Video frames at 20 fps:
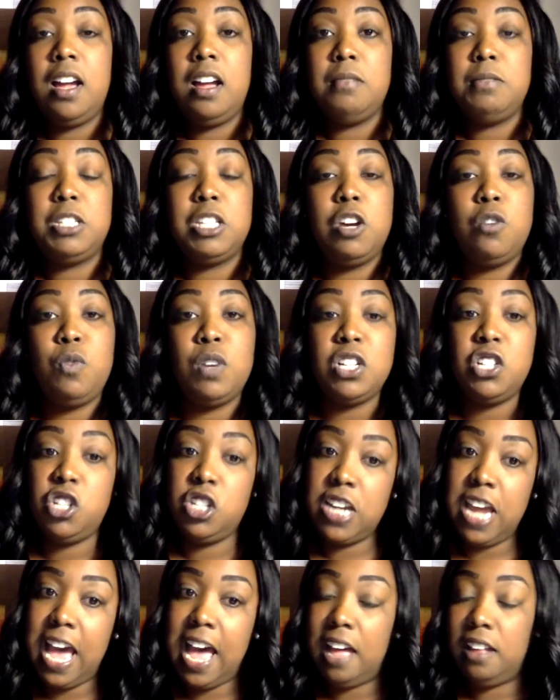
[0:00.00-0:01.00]
someone's
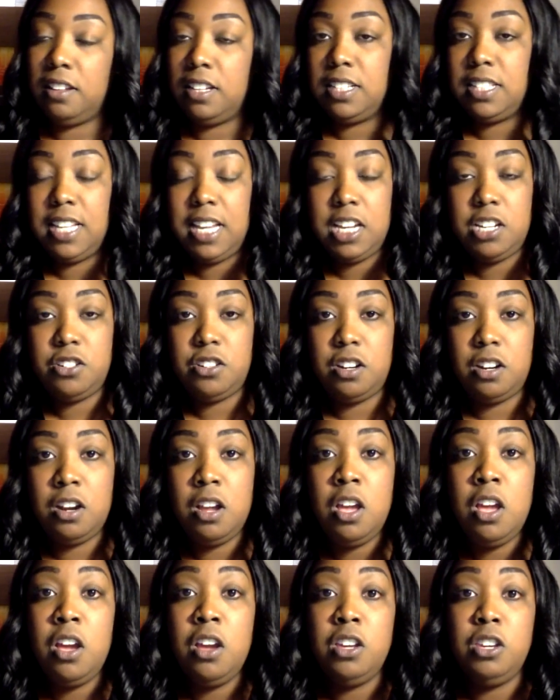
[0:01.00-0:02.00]
child is injured?
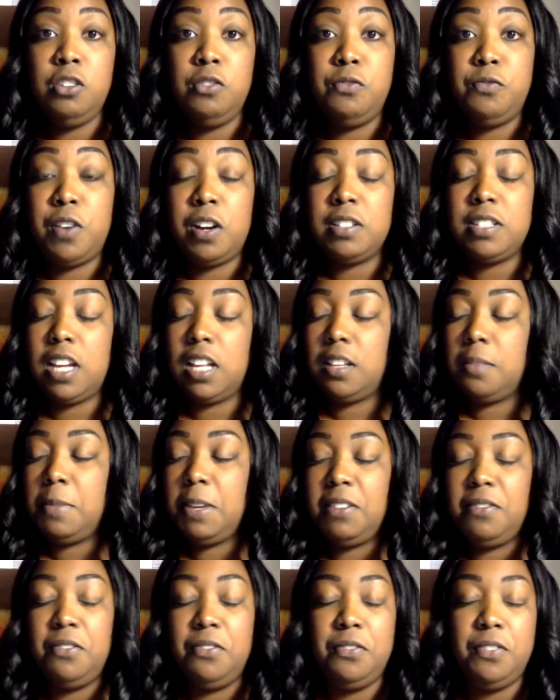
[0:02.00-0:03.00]
You first have to
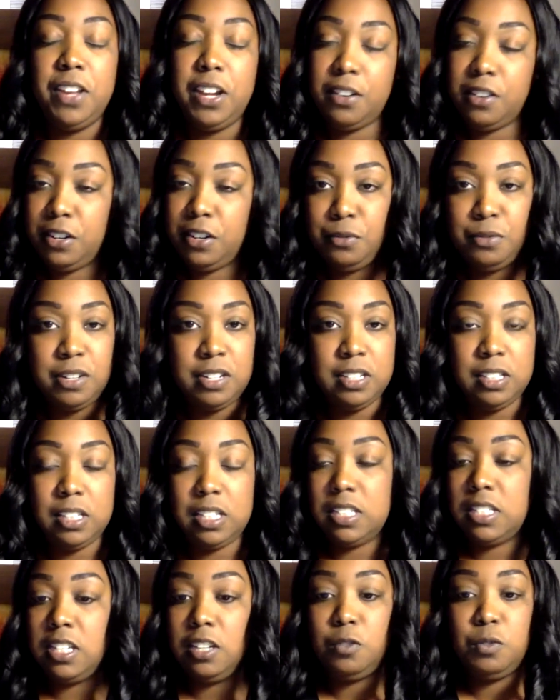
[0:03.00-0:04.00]
be very
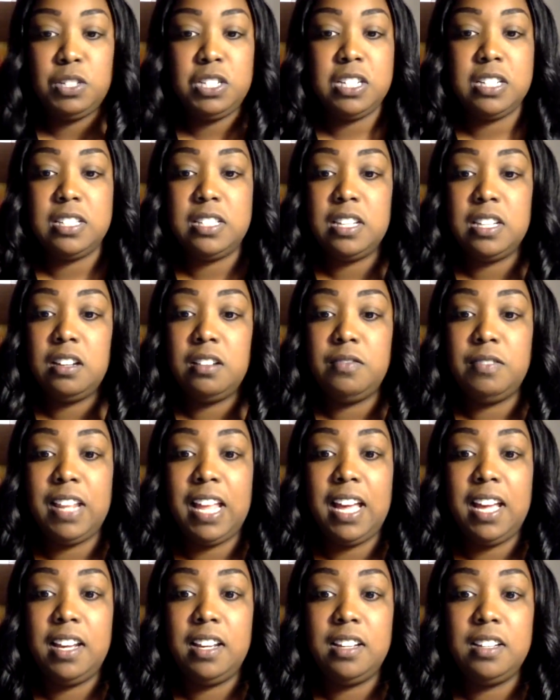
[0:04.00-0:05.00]
realistic with yourself.
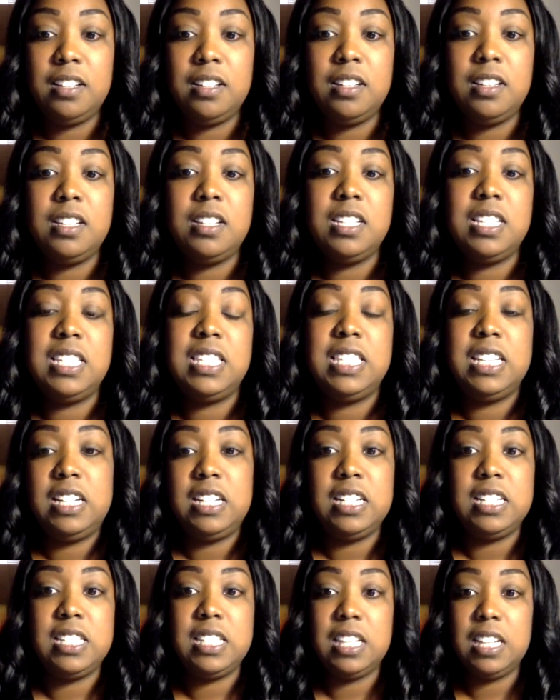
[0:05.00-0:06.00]
Like,
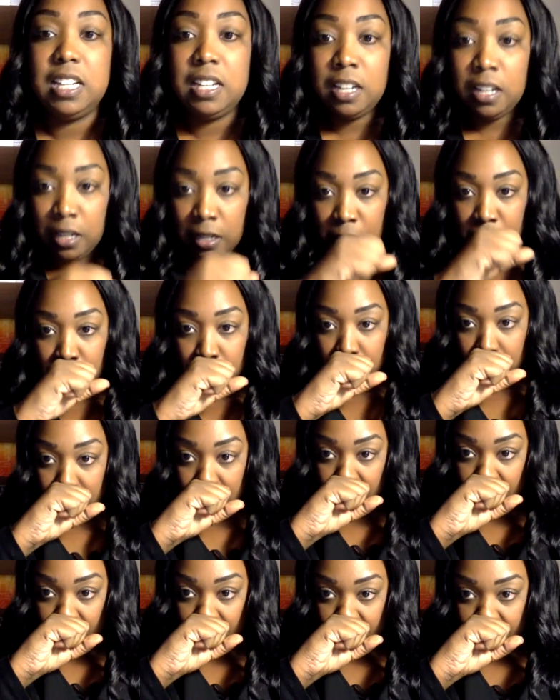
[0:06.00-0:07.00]
seriously.
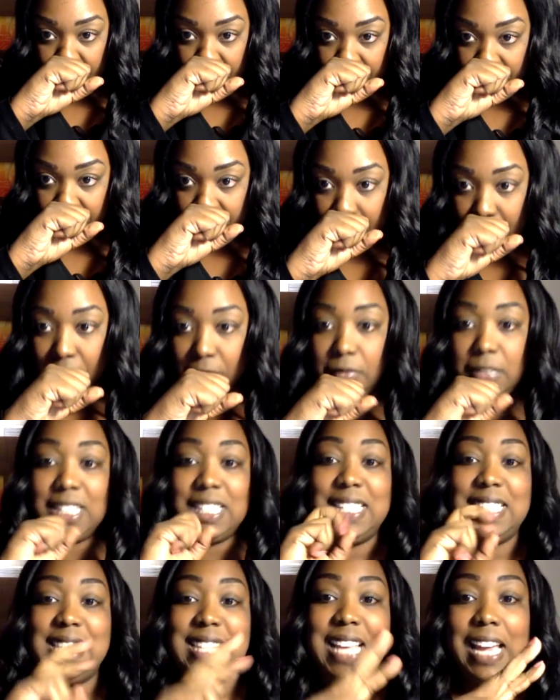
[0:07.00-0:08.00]

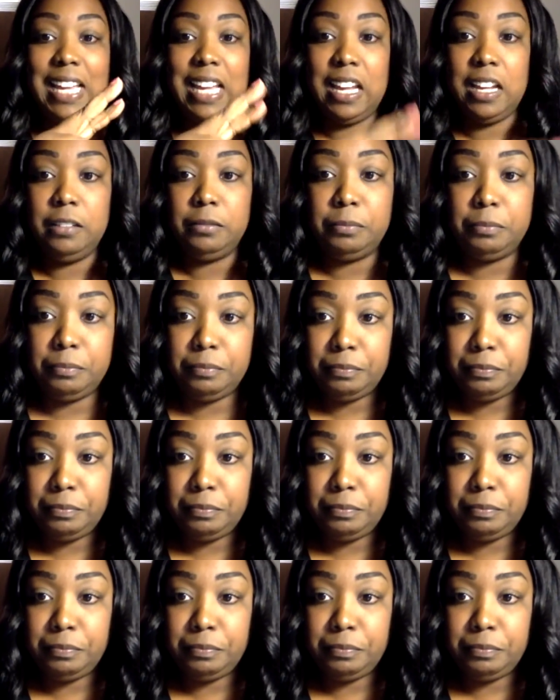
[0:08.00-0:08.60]
Second,